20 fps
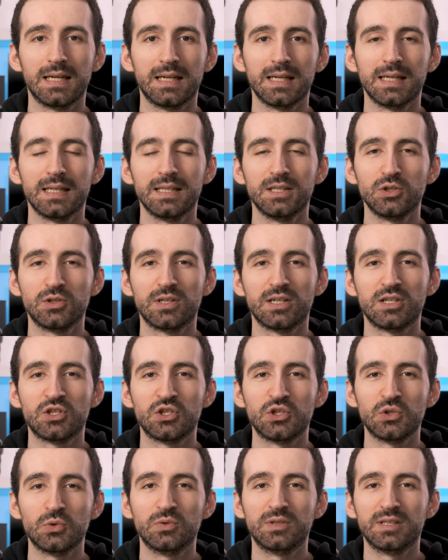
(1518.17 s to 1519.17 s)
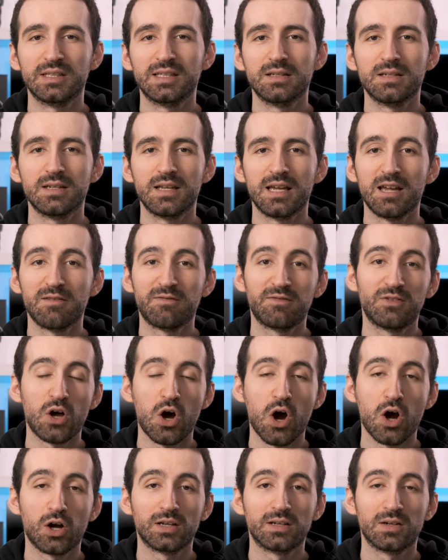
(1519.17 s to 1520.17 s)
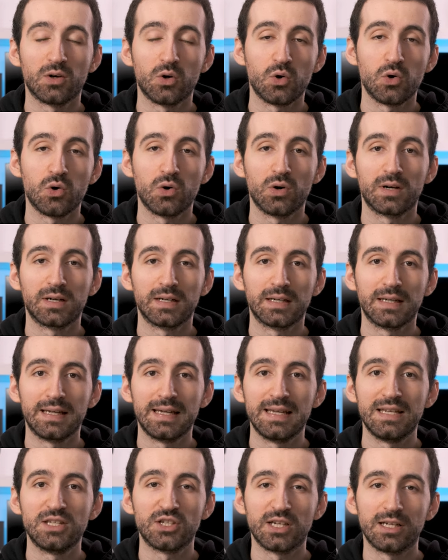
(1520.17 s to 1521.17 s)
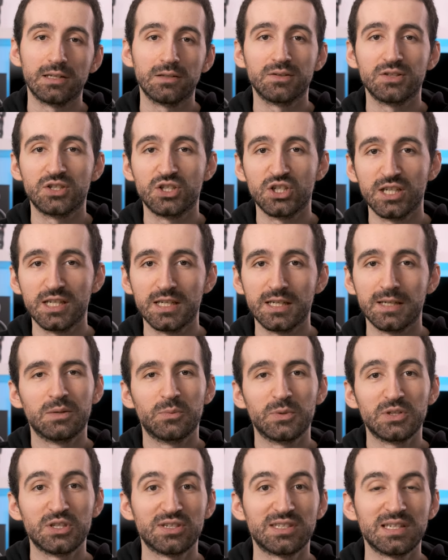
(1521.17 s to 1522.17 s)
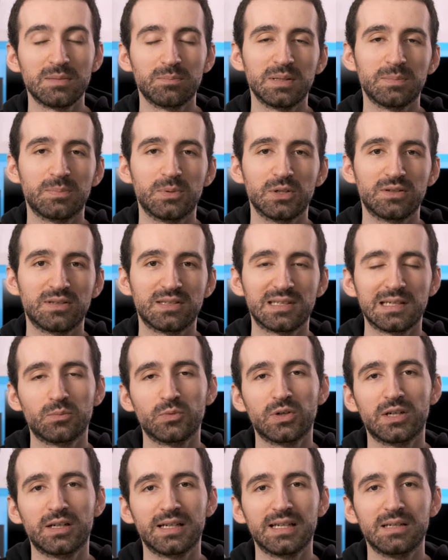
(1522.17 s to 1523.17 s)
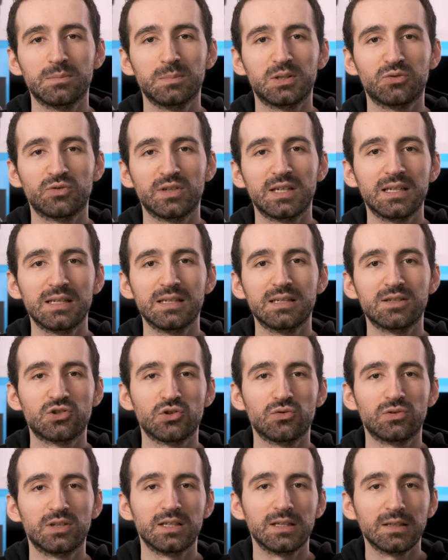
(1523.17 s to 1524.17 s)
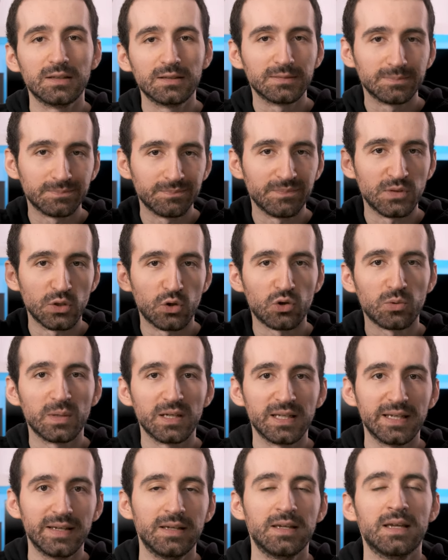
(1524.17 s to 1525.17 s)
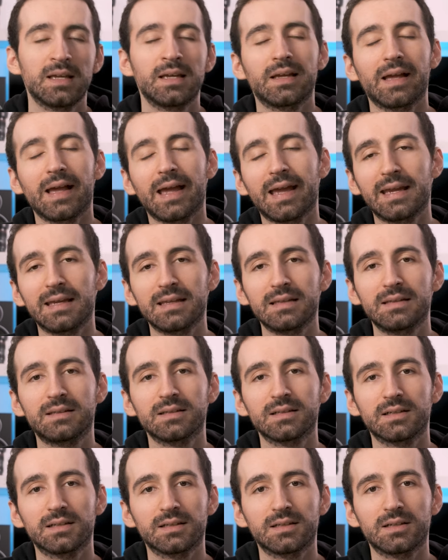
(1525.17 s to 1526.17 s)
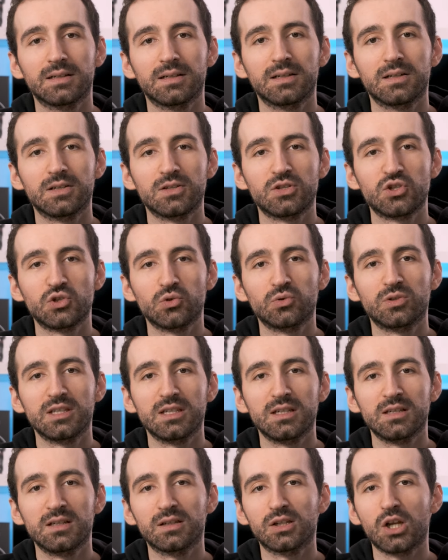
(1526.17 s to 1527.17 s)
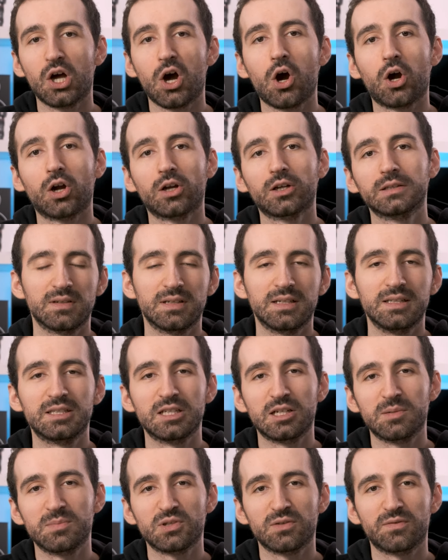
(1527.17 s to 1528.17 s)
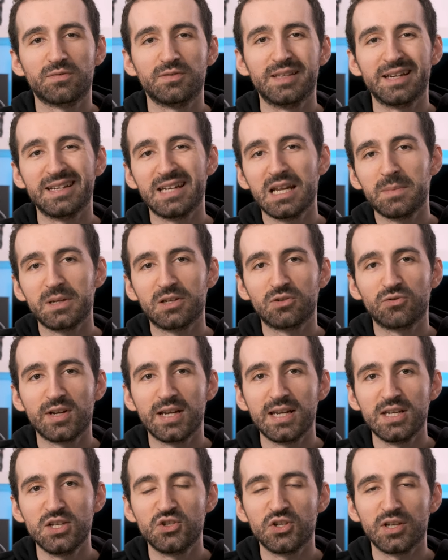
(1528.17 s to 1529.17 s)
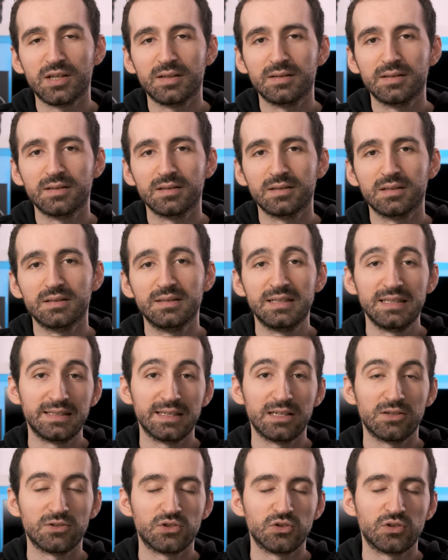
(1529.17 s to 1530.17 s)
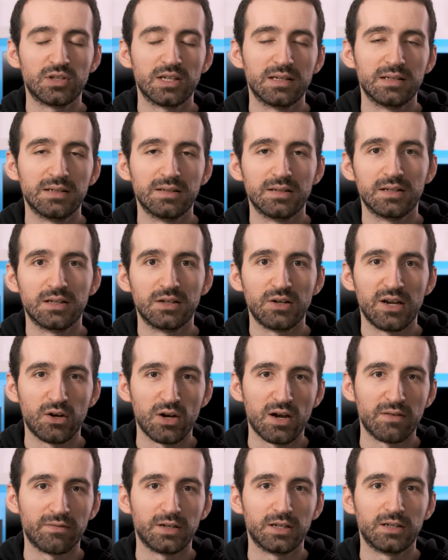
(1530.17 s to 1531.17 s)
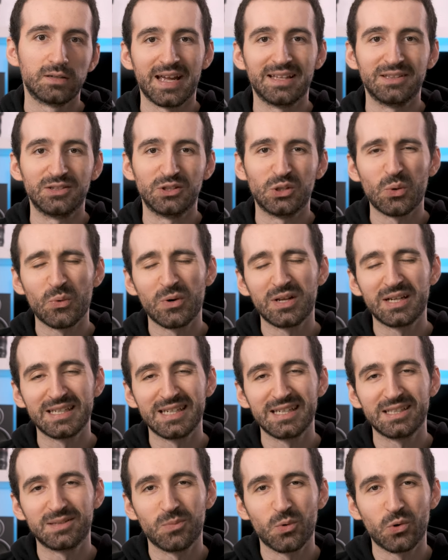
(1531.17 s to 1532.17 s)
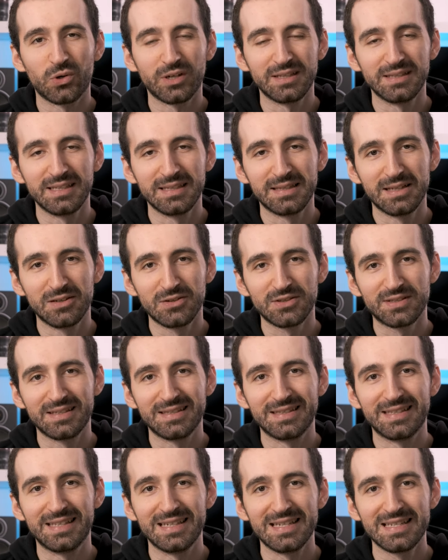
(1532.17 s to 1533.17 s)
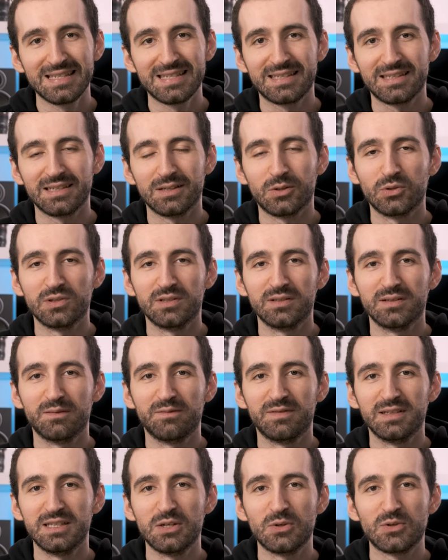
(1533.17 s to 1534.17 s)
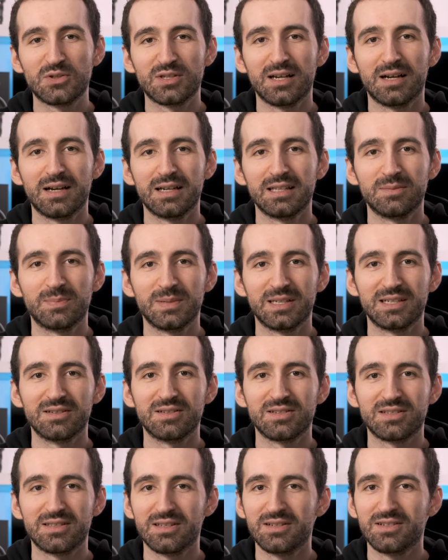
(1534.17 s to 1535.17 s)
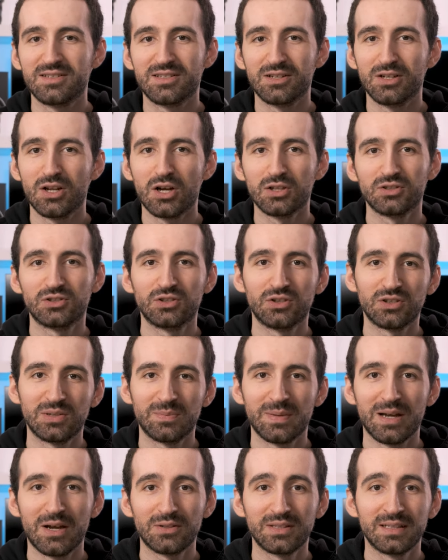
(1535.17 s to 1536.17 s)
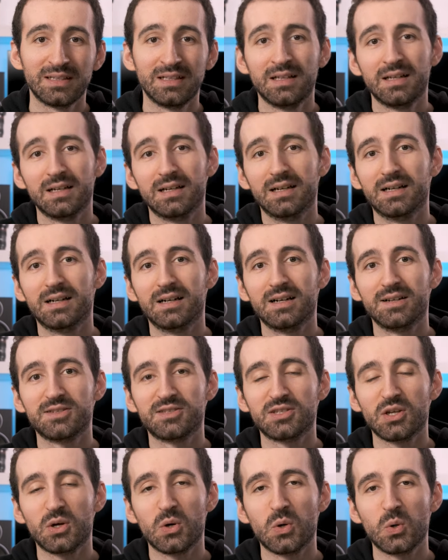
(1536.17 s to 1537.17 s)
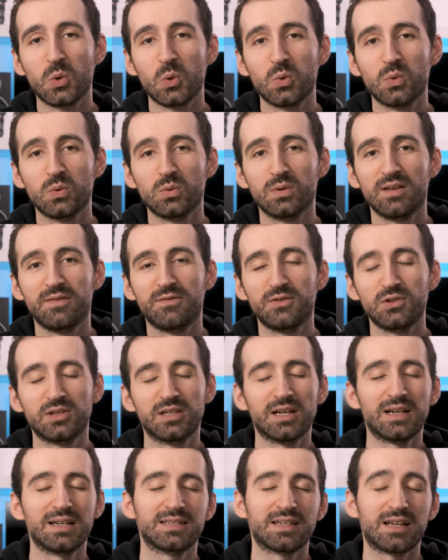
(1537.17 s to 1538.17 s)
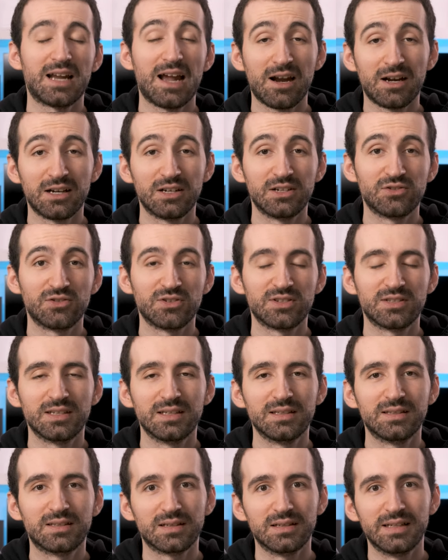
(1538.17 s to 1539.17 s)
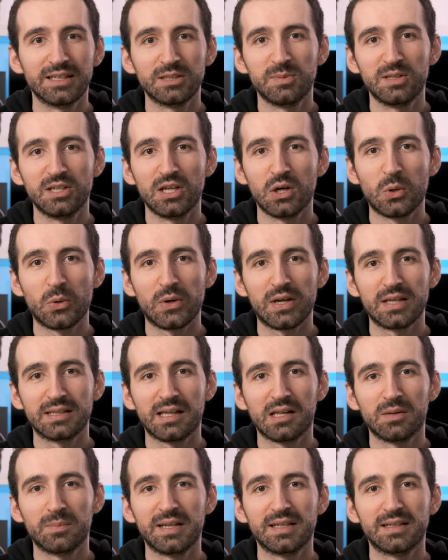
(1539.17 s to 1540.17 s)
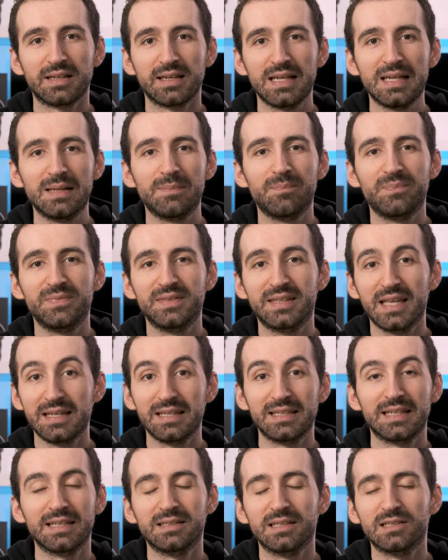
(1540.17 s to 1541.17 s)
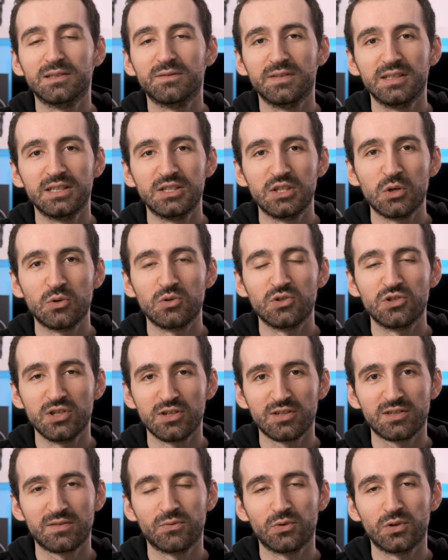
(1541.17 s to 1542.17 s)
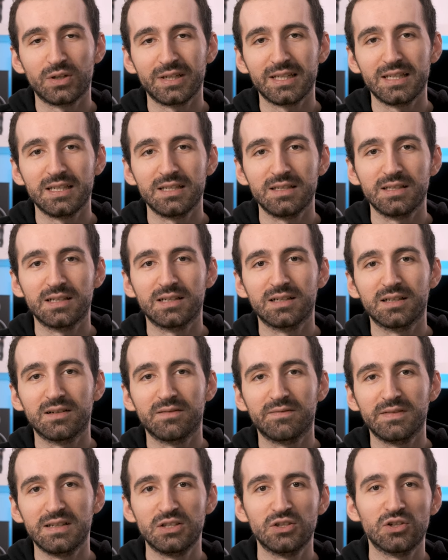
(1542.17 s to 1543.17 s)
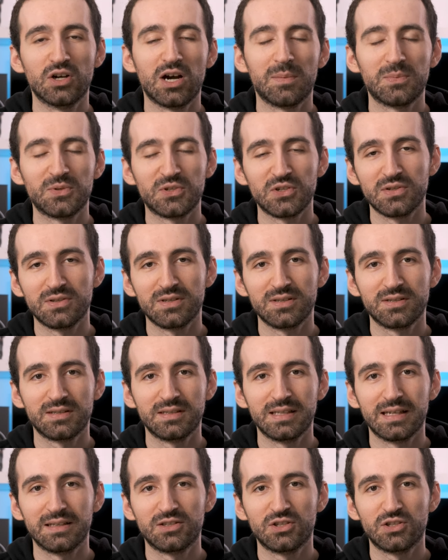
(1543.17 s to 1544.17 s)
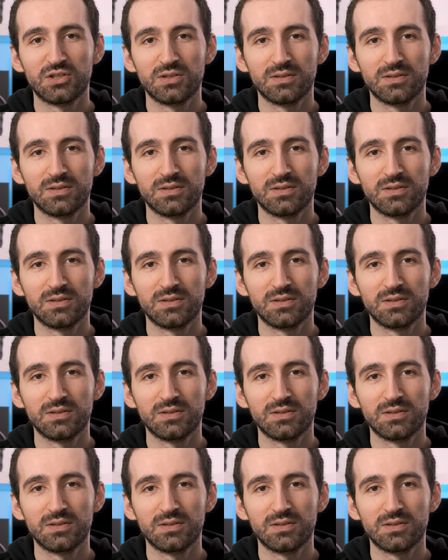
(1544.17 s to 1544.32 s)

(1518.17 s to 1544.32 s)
and you can shoot in F-Log or HLG, which is simply put somewhere in between shooting normally and uh, shooting log in terms of dynamic range and uh, details you can uh, recover. I don't want to get more in details than this on the video side because there's a lot to talk about uh, so if you guys are interested let me know and I'll make a dedicated video just for the uh, video options that,